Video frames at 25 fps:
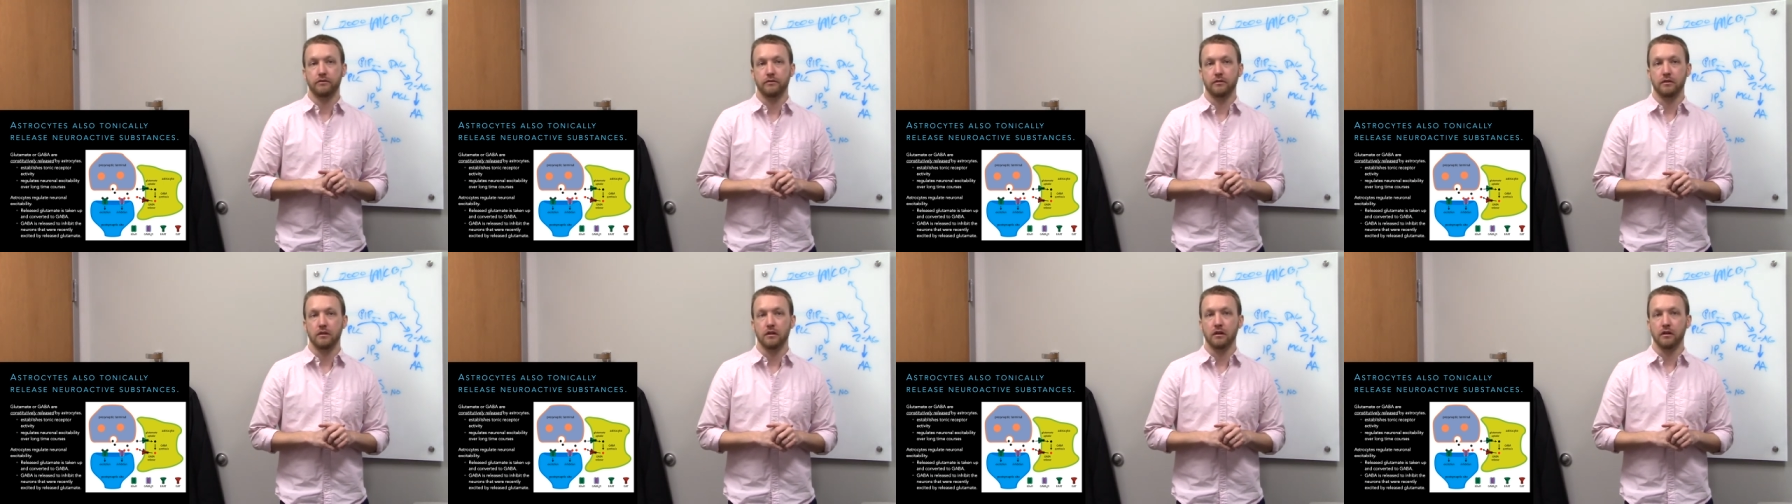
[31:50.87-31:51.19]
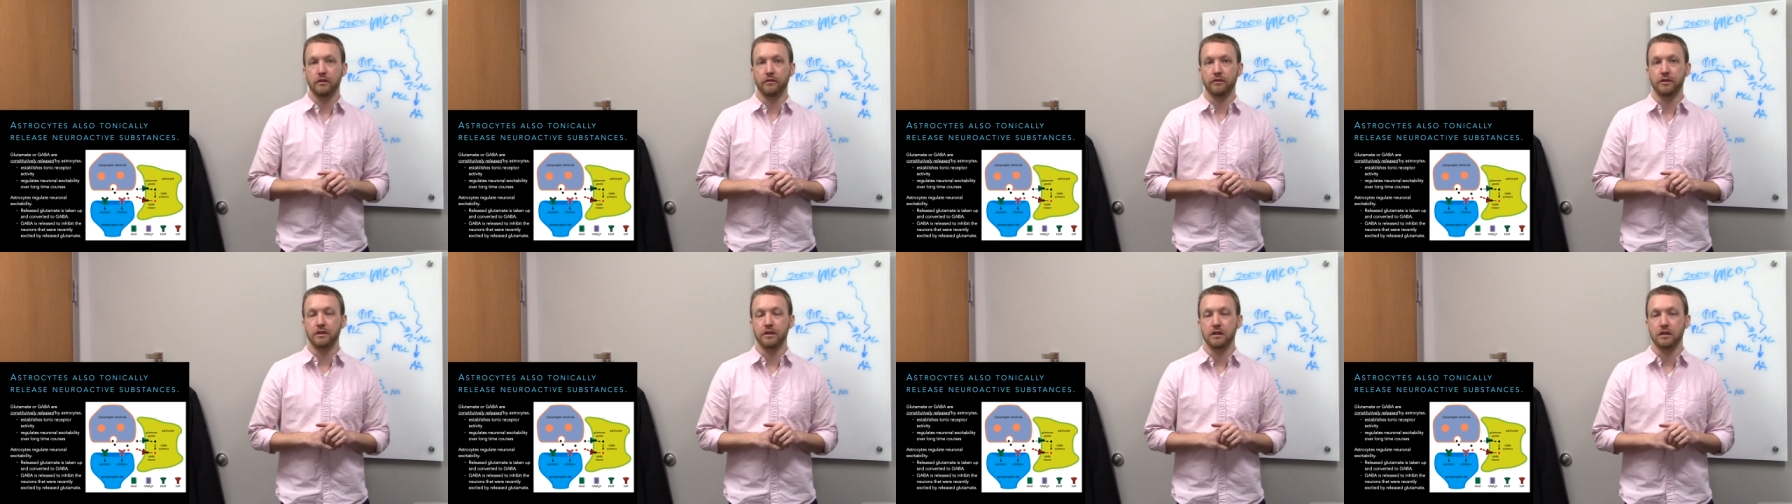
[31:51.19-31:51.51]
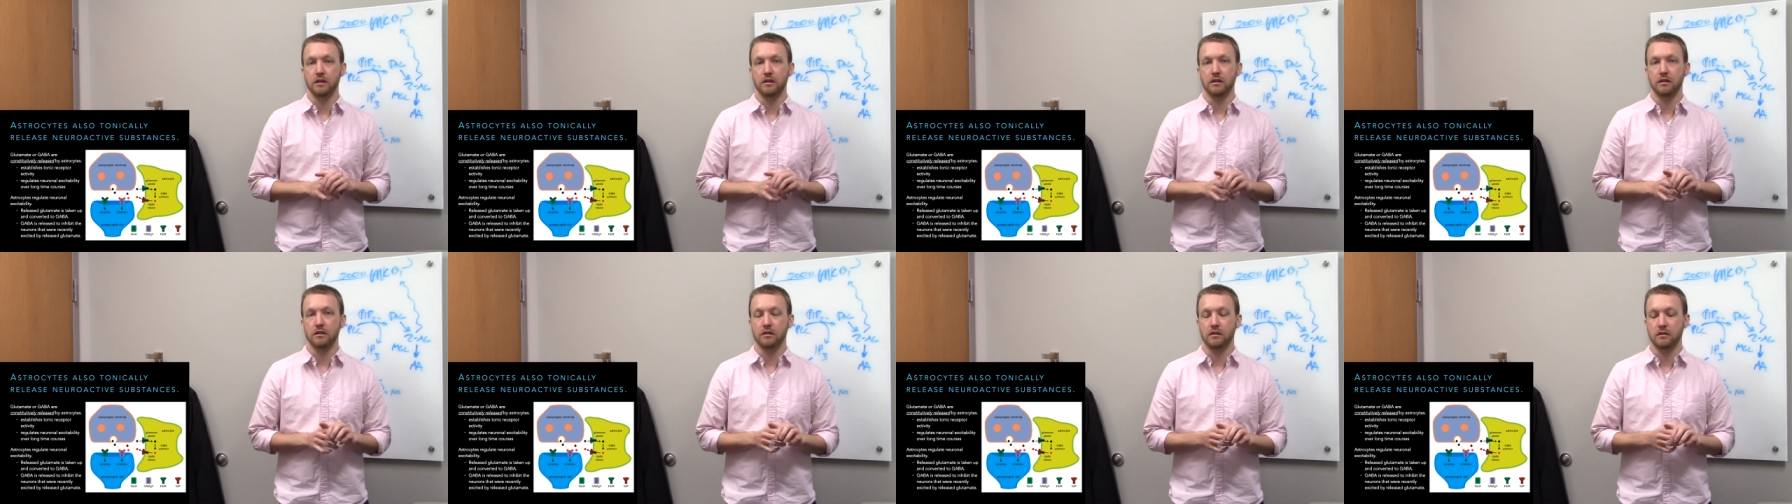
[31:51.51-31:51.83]
of
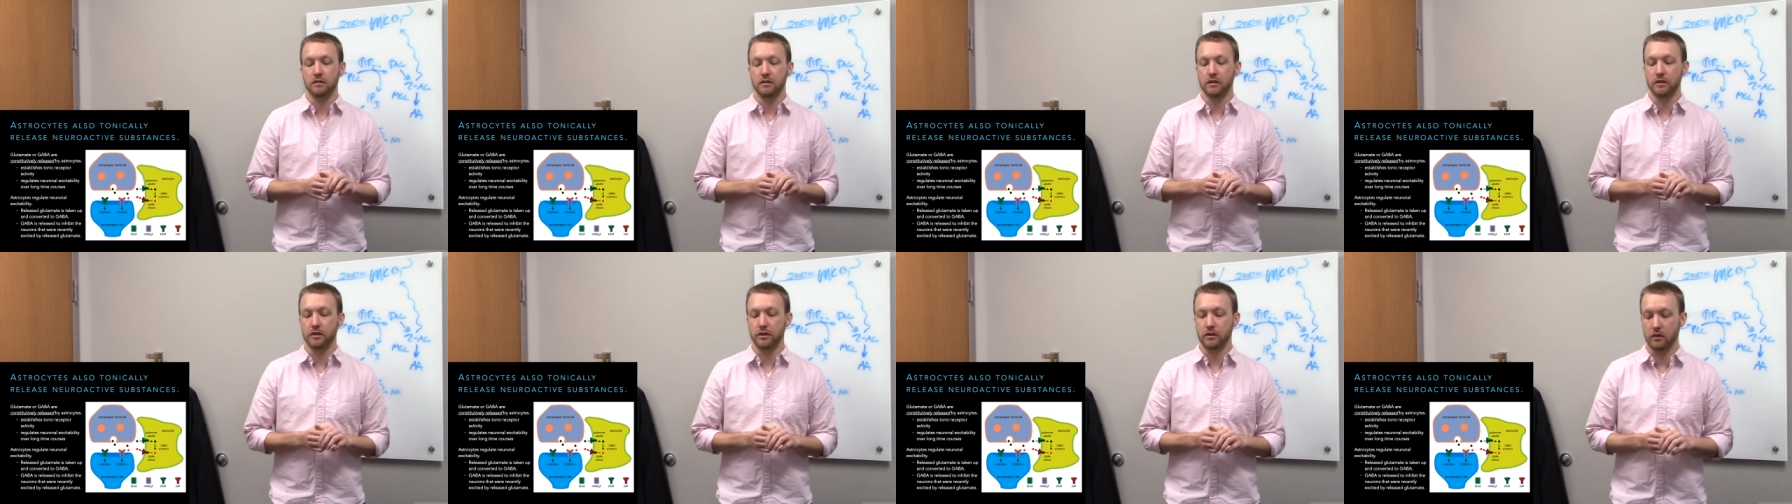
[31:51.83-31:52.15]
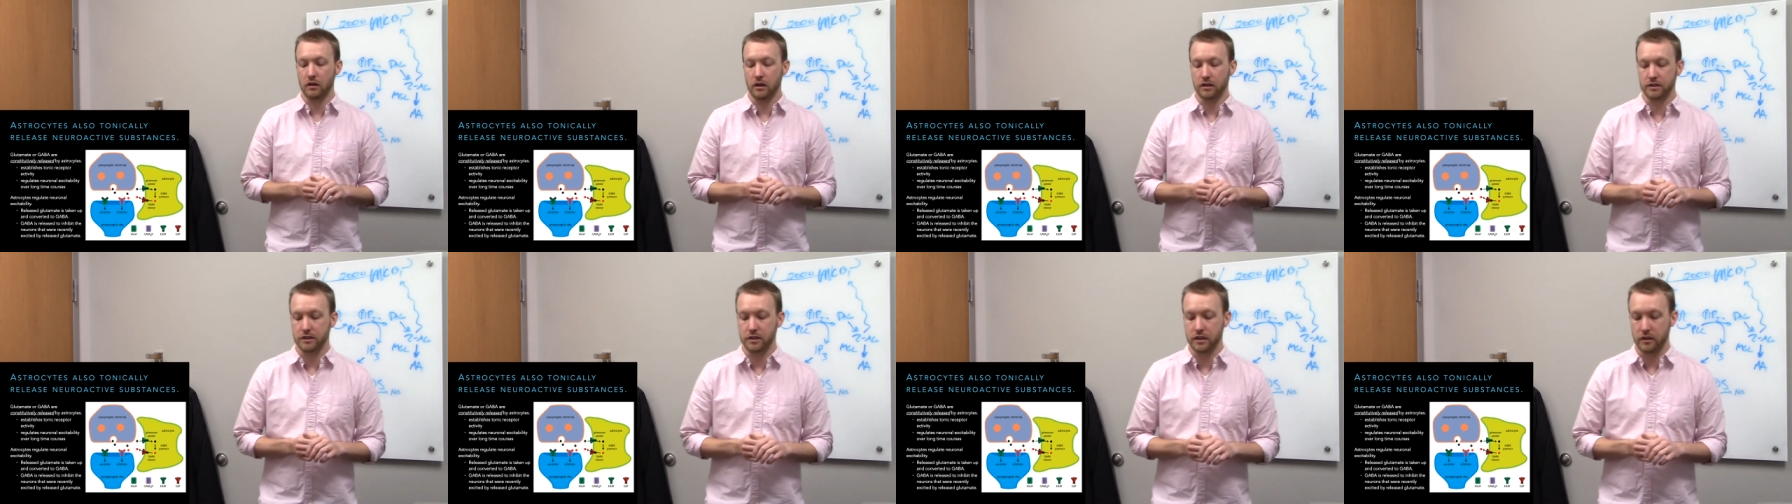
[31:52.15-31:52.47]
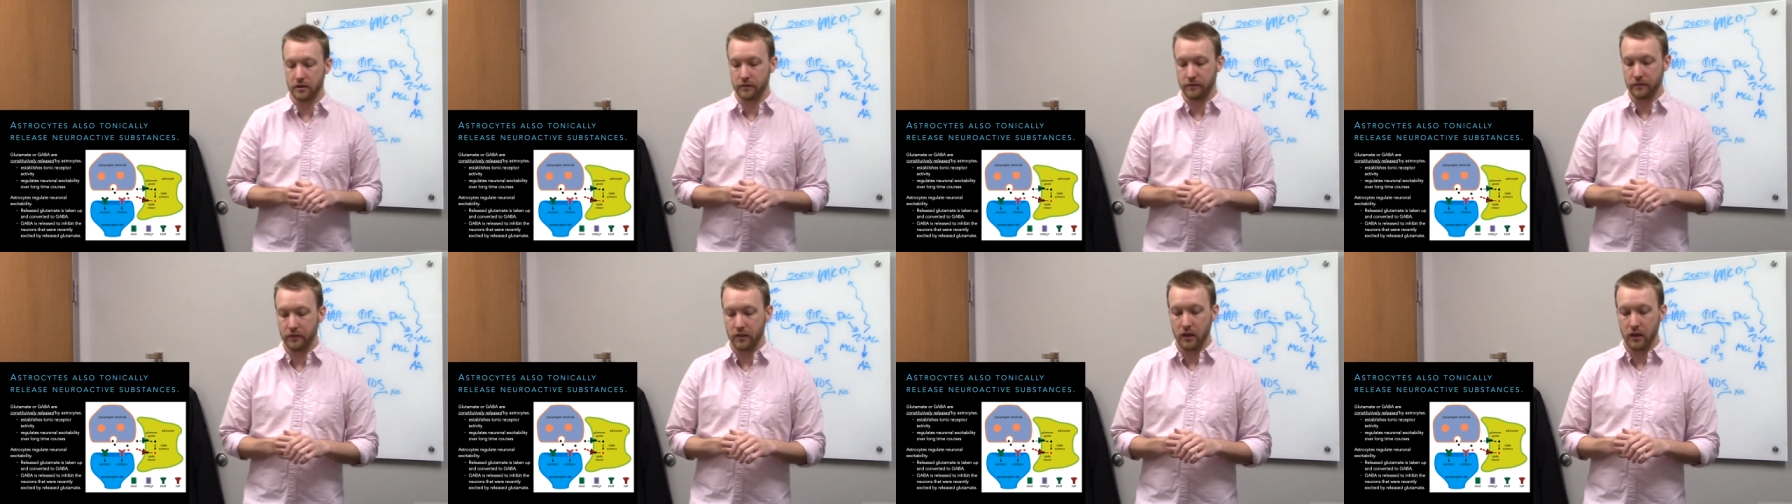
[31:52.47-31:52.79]
the, the neurons there.